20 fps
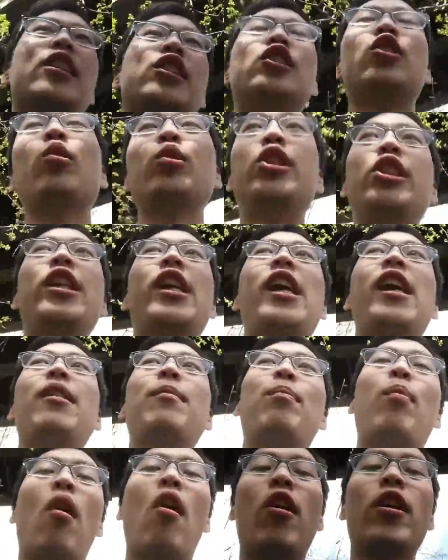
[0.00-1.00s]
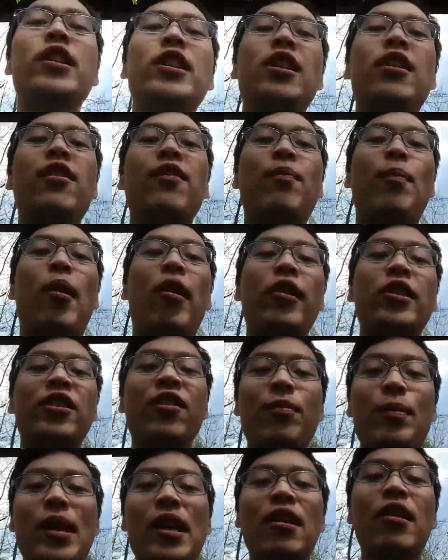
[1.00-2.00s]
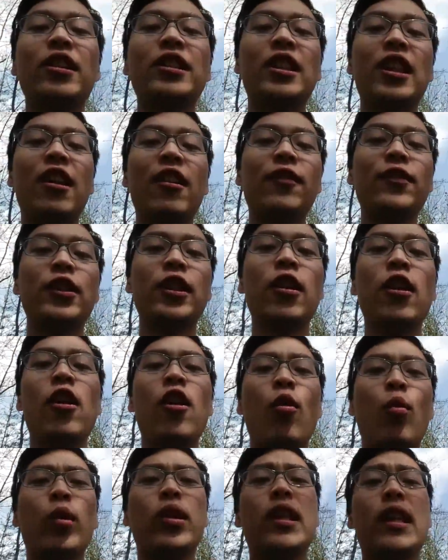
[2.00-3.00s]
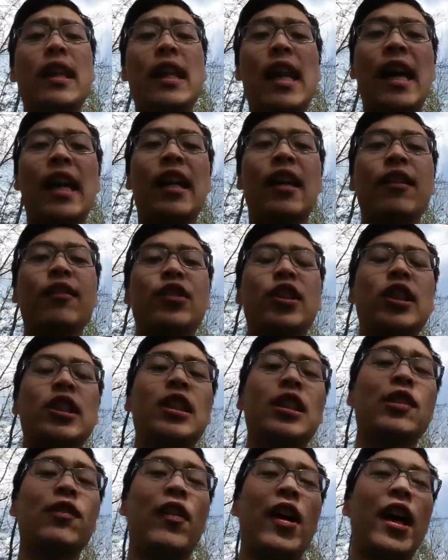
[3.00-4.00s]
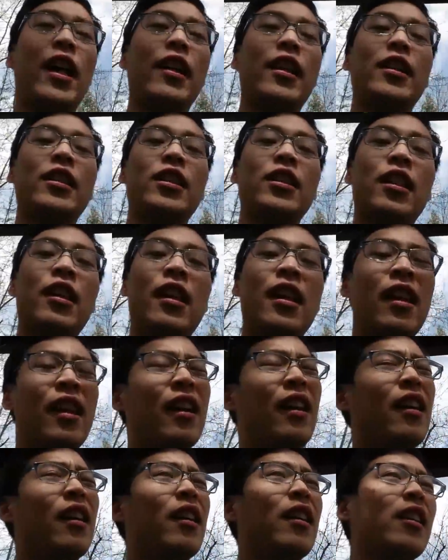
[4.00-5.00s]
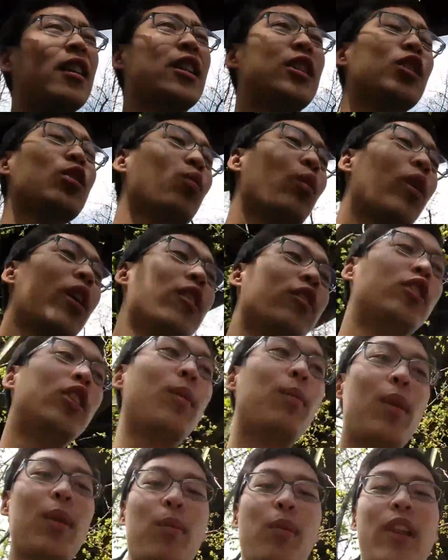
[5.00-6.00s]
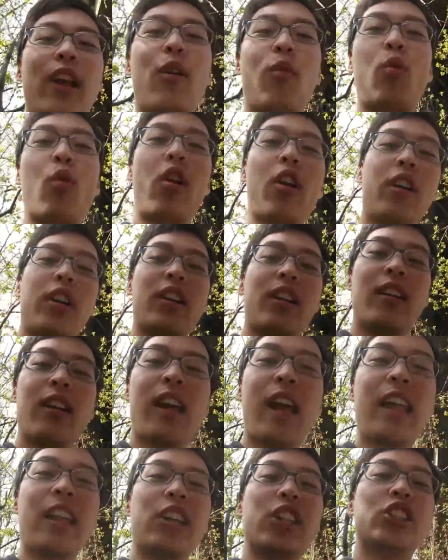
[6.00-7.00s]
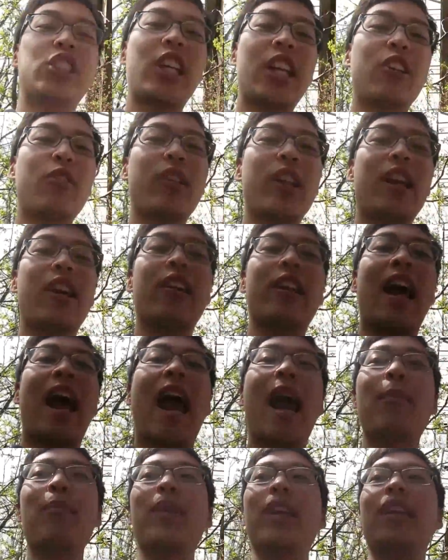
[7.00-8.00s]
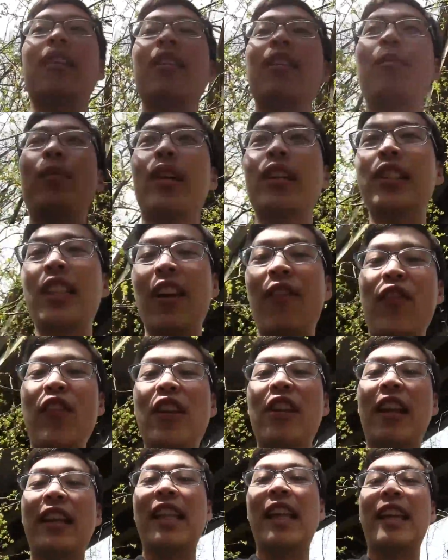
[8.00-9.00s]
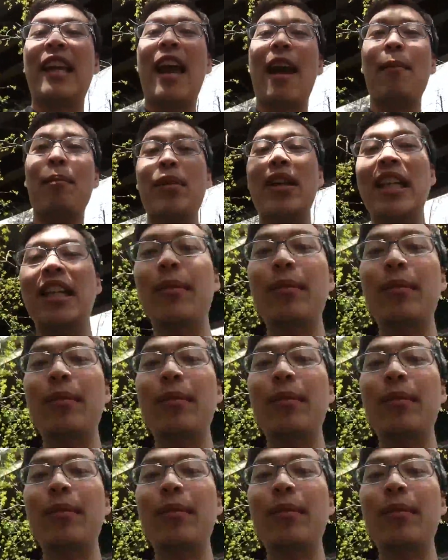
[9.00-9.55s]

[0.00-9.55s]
associate positive parts of being ourselves with the negatives, such as violence. This is why you see people at work and they're generally unhappy because they feel like they can't be